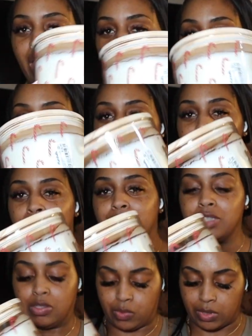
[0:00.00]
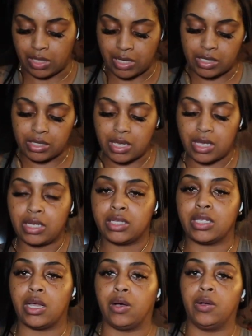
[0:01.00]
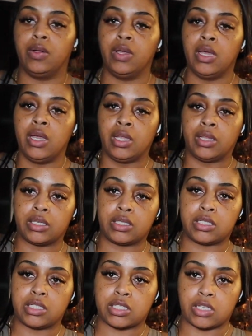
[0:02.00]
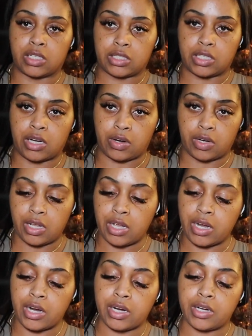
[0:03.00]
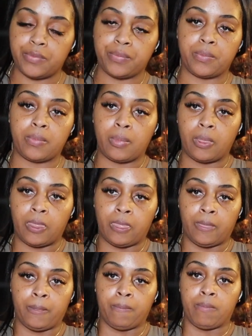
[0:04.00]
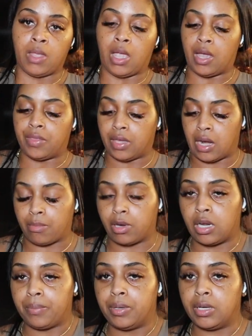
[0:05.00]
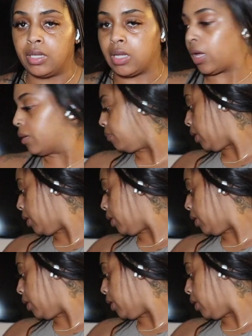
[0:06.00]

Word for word: yeah, we're gonna top this with this. So this is just gonna sit on here. And then I'm gonna put like